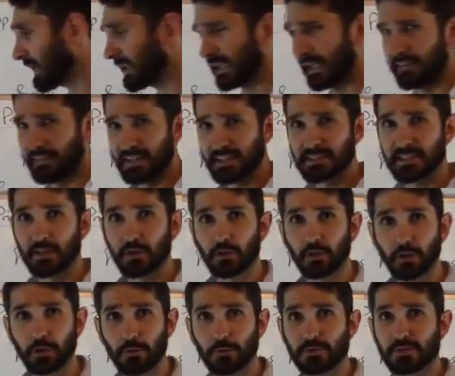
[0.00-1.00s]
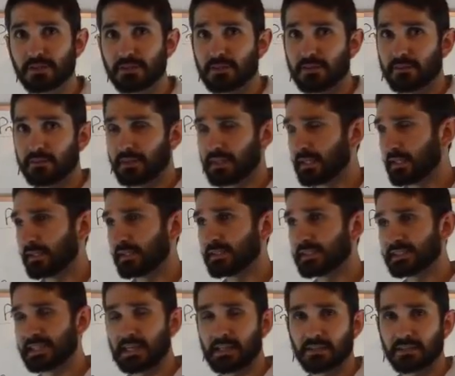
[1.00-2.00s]
And this includes the
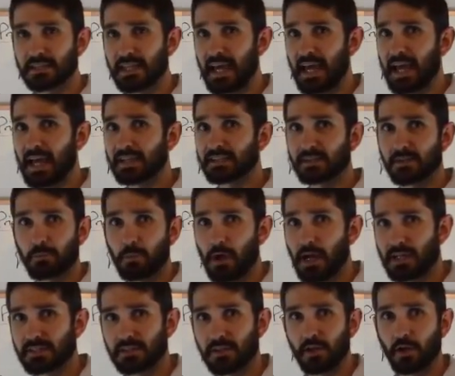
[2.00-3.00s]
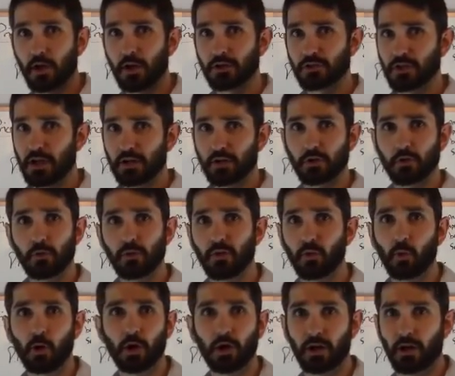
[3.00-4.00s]
sales tax, the price of the contractor doing the
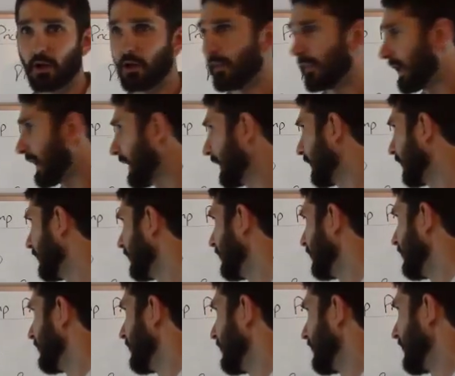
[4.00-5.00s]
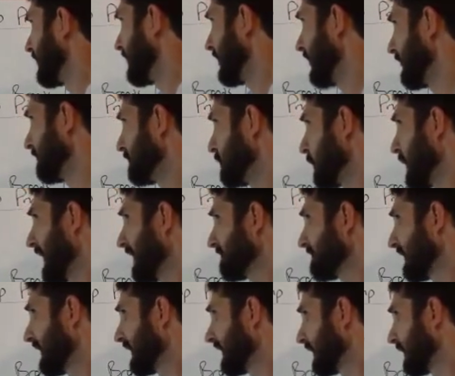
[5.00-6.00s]
work and all that if you have
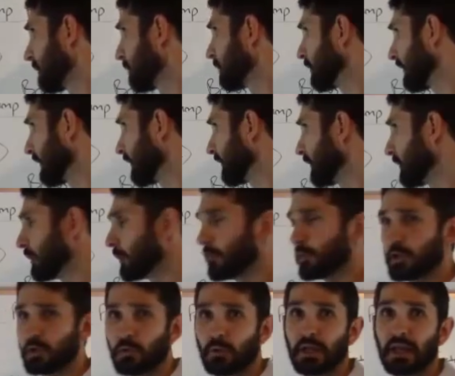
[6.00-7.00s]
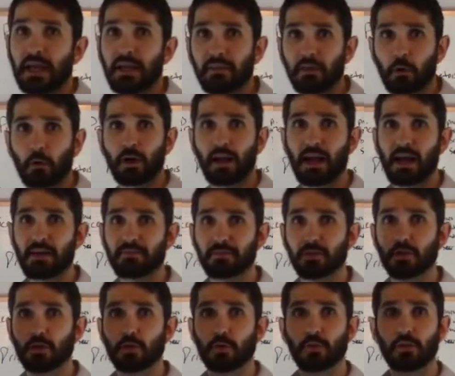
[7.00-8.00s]
to get a completely new unit and they're going to have
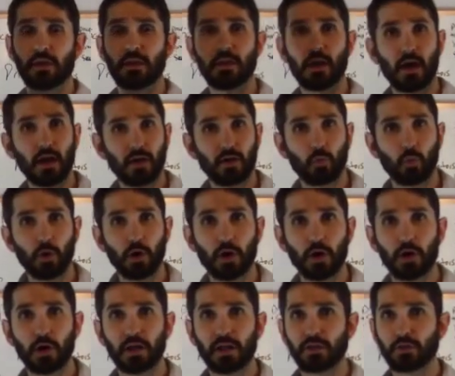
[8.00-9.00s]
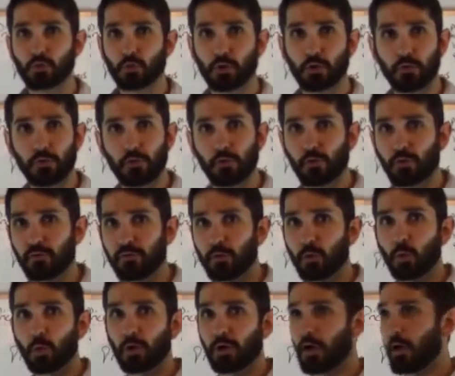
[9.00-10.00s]
to do the duct work and drill through the
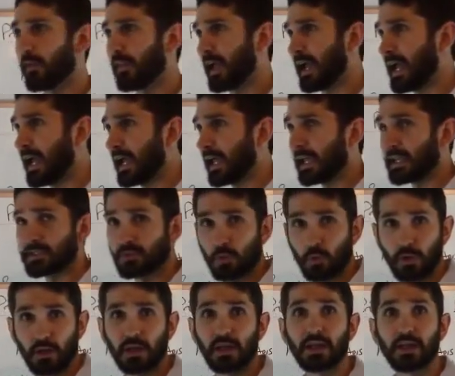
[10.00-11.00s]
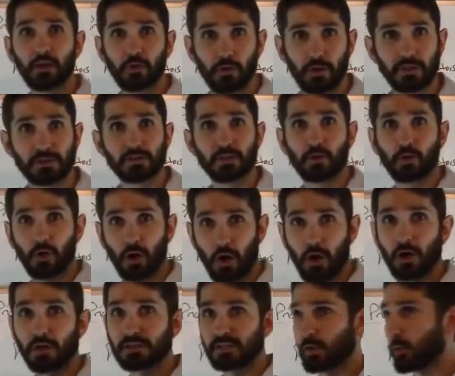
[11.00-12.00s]
floor and all that, it's going to increase the
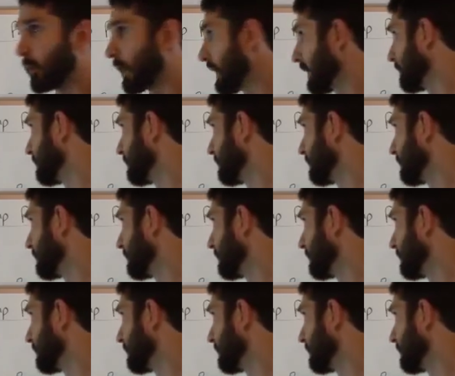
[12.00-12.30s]
cost quite a